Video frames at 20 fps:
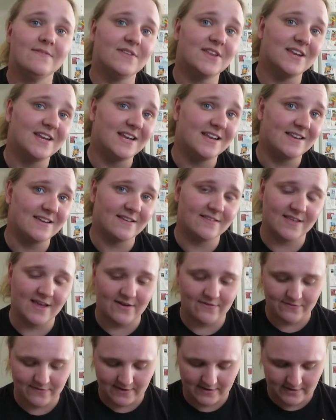Flinny does
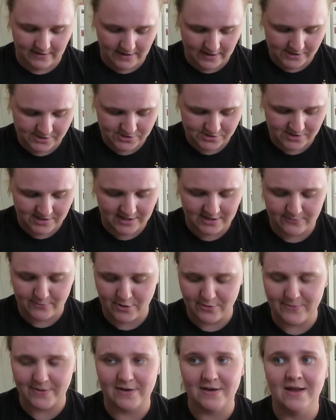have an injury at the
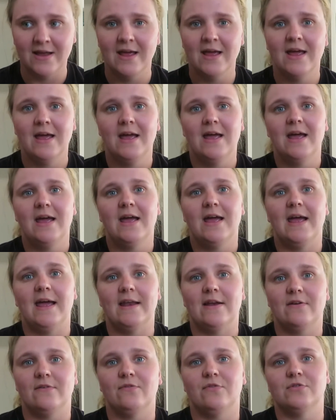moment
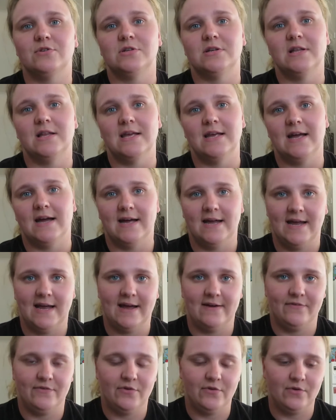and unfortunately I
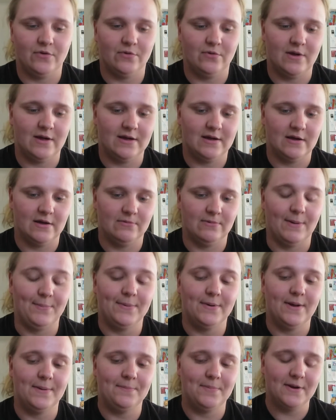have to uh, wrap
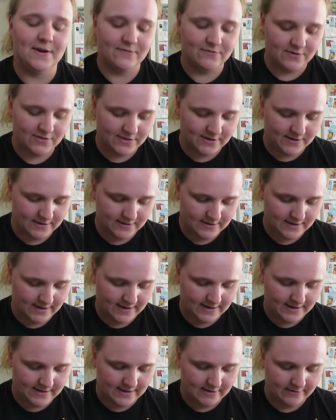it up and everything
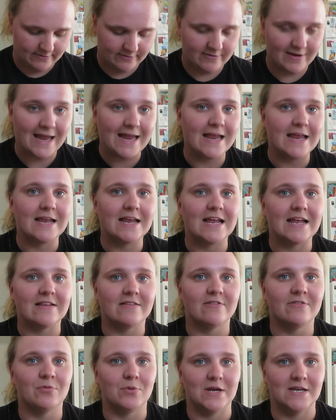and it's taking
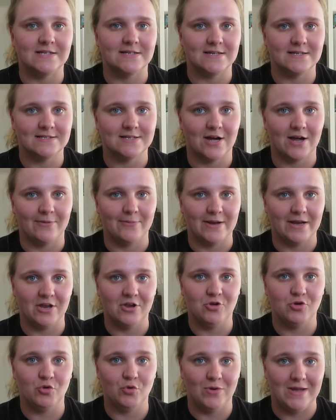its sweet
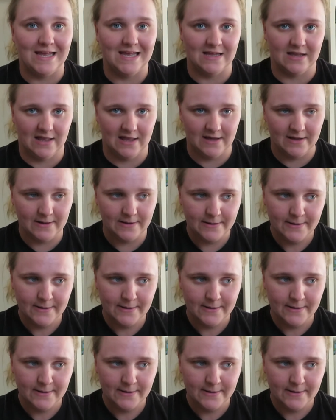timing to heal.